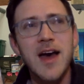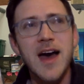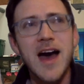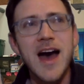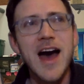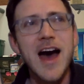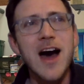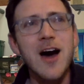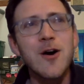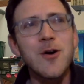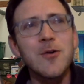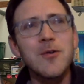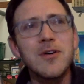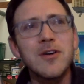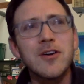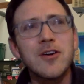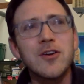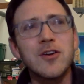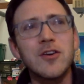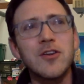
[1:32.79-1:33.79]
How
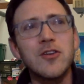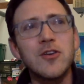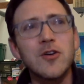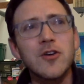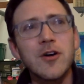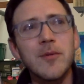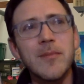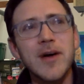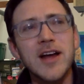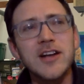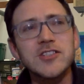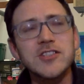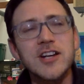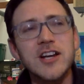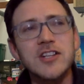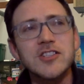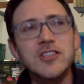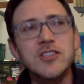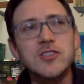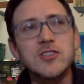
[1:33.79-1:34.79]
could your
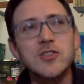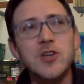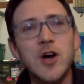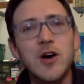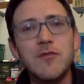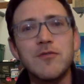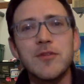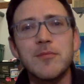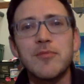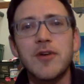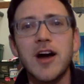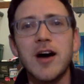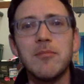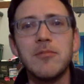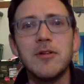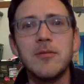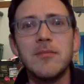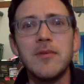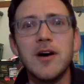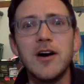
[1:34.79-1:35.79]
imagination solve the
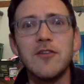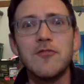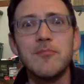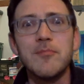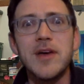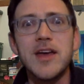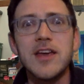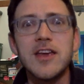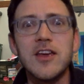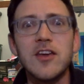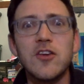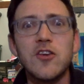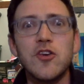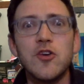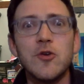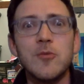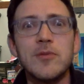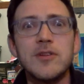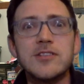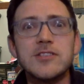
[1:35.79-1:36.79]
problem of making
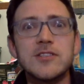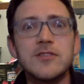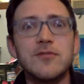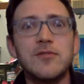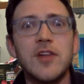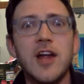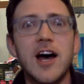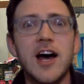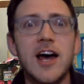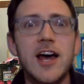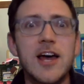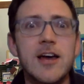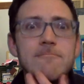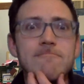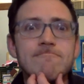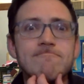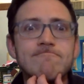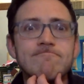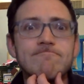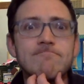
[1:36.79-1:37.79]
humans fly?
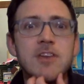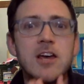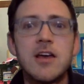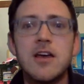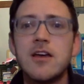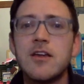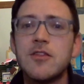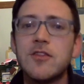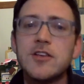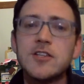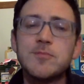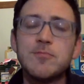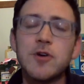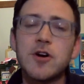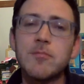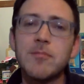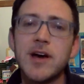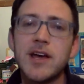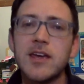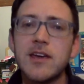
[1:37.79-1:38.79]
This
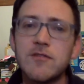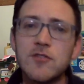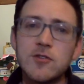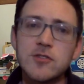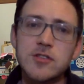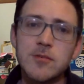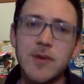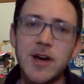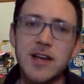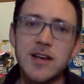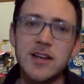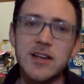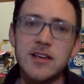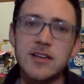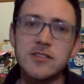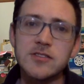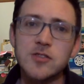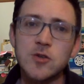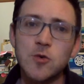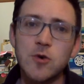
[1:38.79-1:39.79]
book might give you some
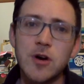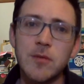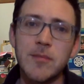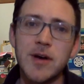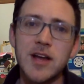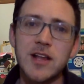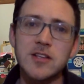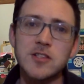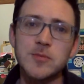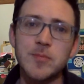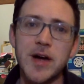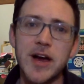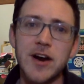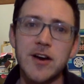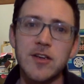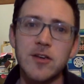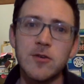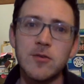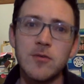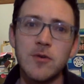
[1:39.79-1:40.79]
ideas, or it might inspire
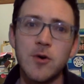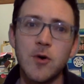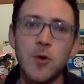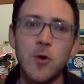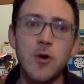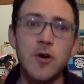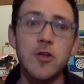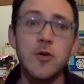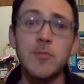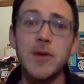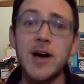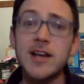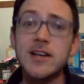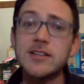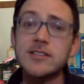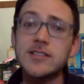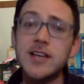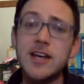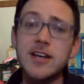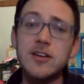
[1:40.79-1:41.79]
you, or you might
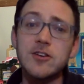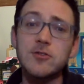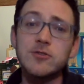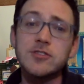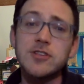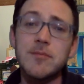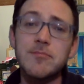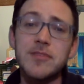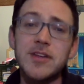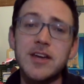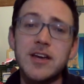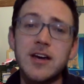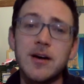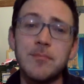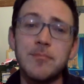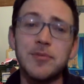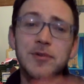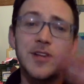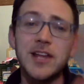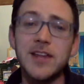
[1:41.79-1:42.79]
decide to do something
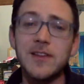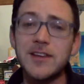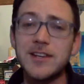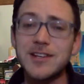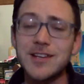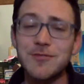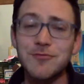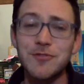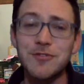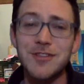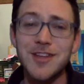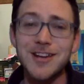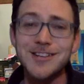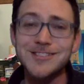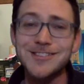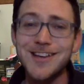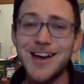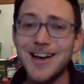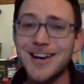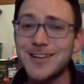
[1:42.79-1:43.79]
completely different that is
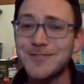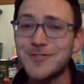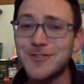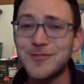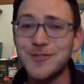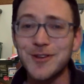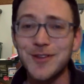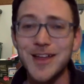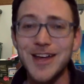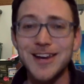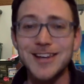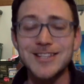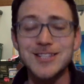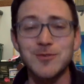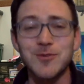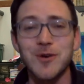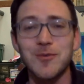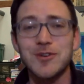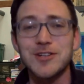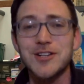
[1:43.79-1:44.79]
not even related to
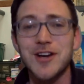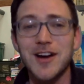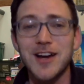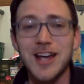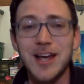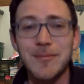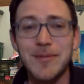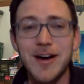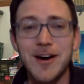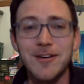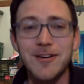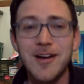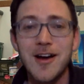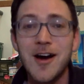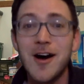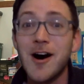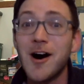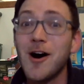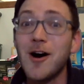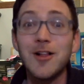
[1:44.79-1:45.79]
what we're talking about.
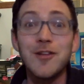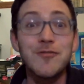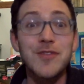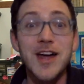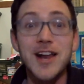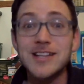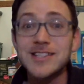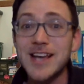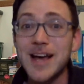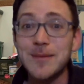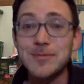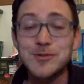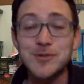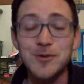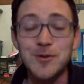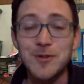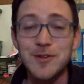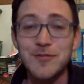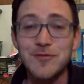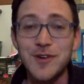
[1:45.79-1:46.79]
All of that is
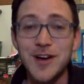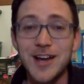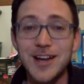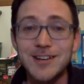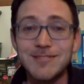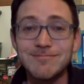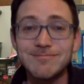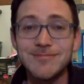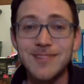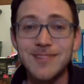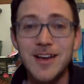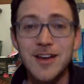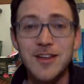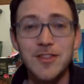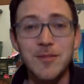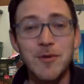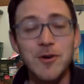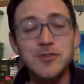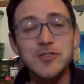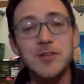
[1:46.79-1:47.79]
absolutely fine.
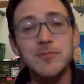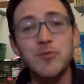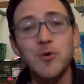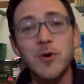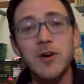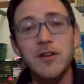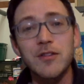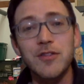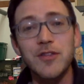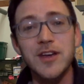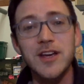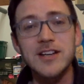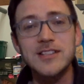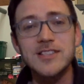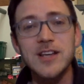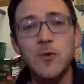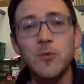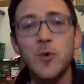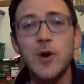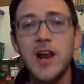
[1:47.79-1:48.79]
The most important thing is
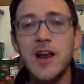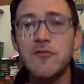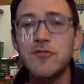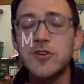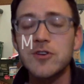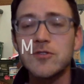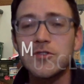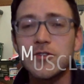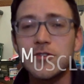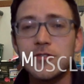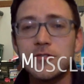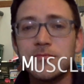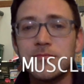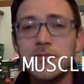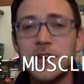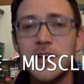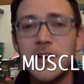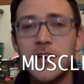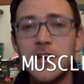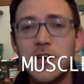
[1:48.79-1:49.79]
that whatever you do,
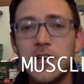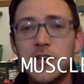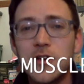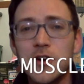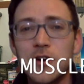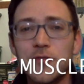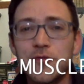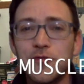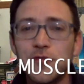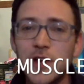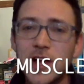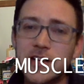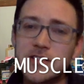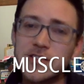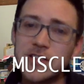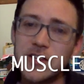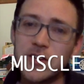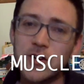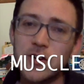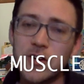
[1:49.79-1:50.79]
you're
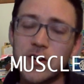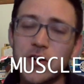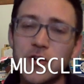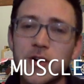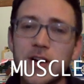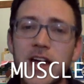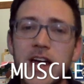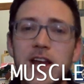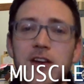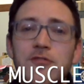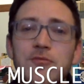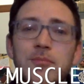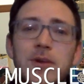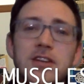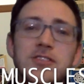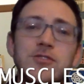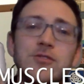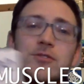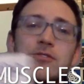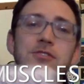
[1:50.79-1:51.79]
flexing your creative
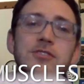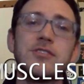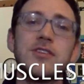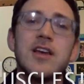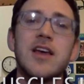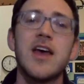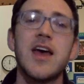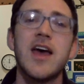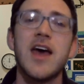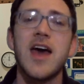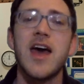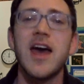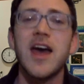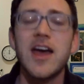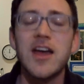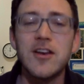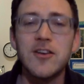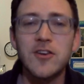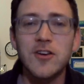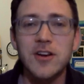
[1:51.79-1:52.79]
muscles
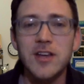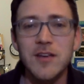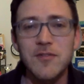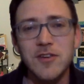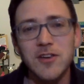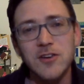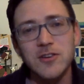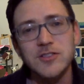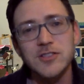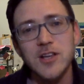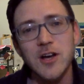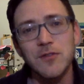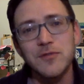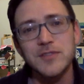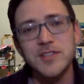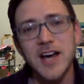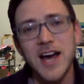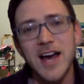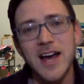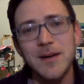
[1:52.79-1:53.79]
and you're giving yourself
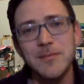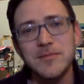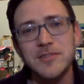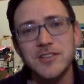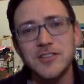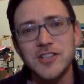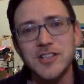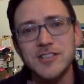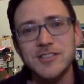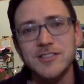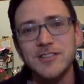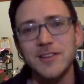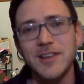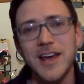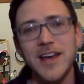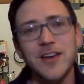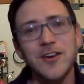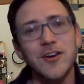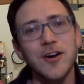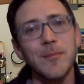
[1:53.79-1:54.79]
time to just
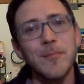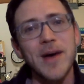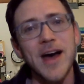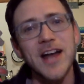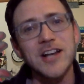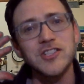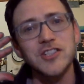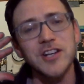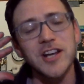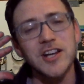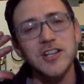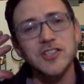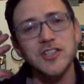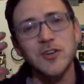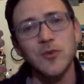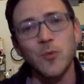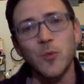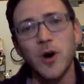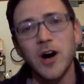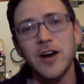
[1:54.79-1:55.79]
let your
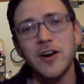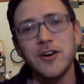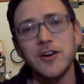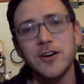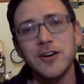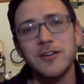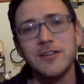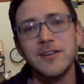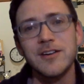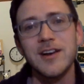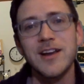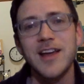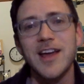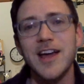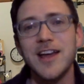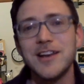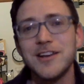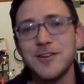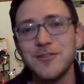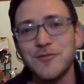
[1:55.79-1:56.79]
imagination wander
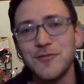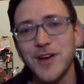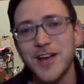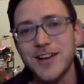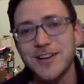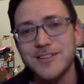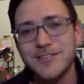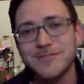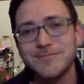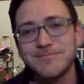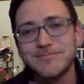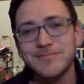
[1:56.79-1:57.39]
and invent.